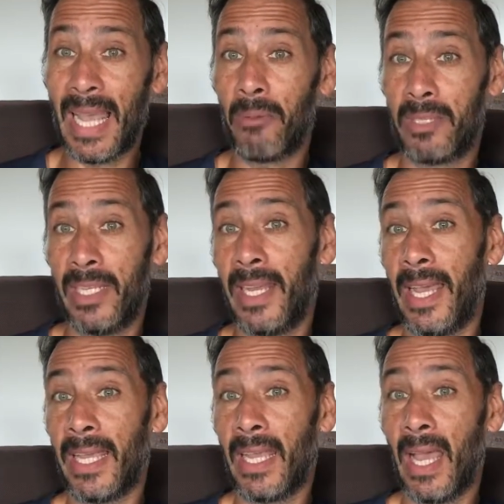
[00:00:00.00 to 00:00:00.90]
out
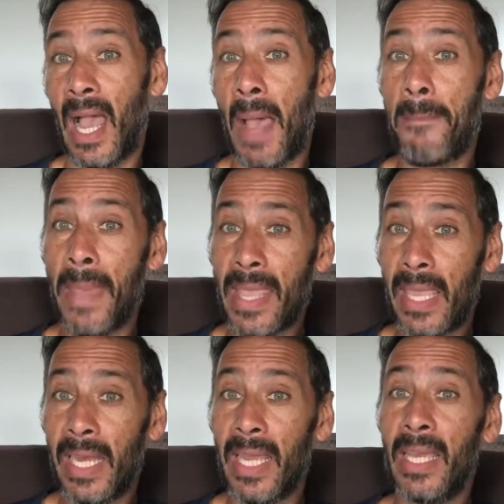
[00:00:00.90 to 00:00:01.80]
today. I'm
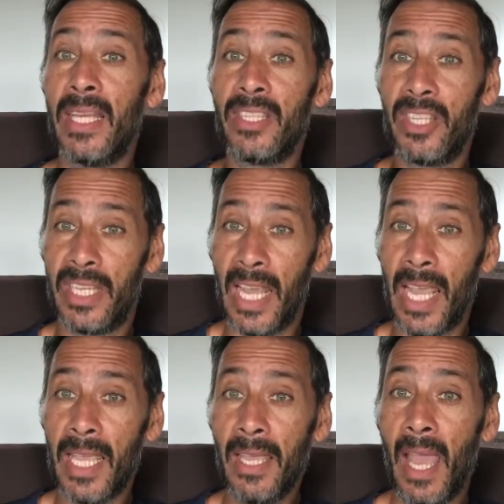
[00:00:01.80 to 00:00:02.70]
making it
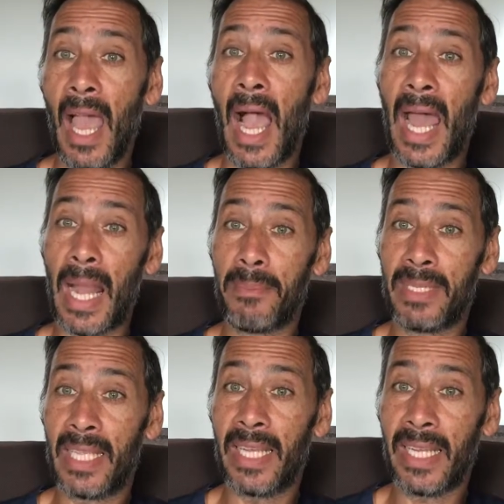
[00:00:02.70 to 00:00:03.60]
today, and I'm
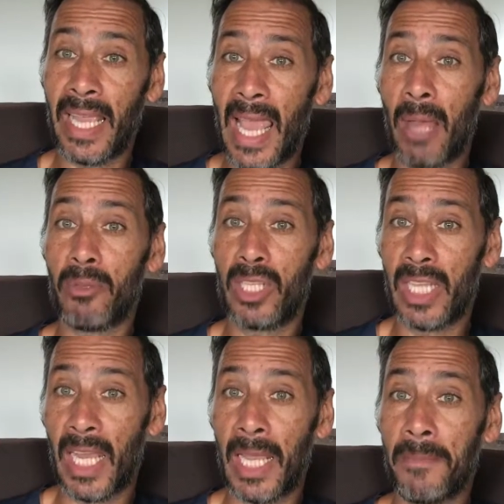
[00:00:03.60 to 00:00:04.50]
sending it out
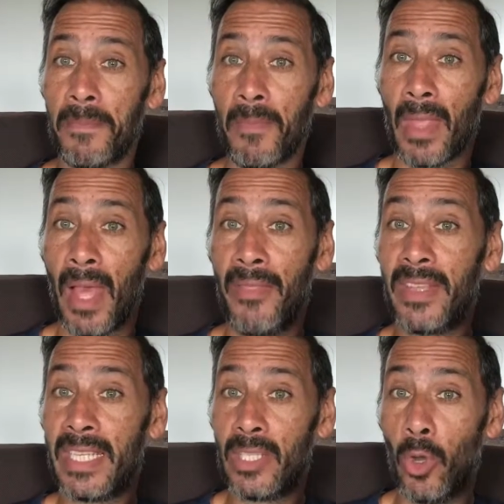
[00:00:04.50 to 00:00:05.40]
today. And
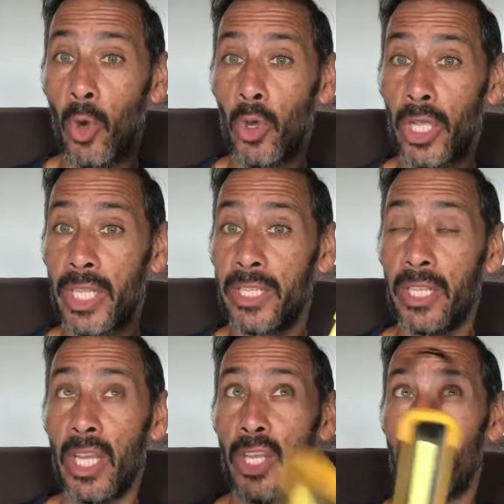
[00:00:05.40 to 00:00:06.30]
this is August
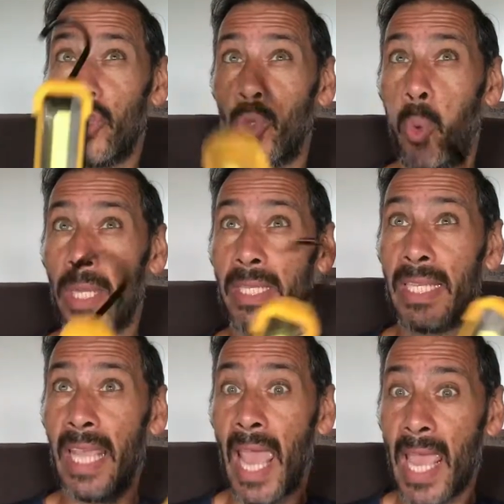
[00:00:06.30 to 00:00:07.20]
the
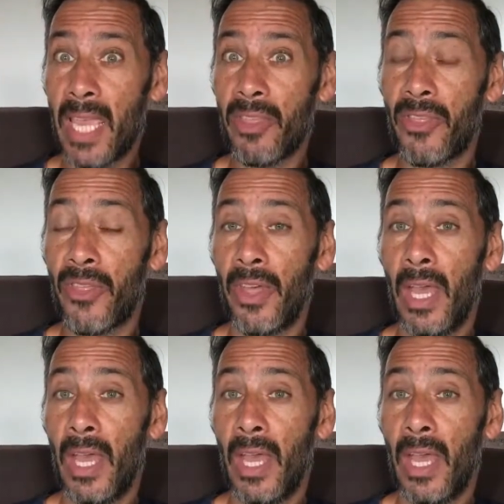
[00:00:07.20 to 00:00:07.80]
28th,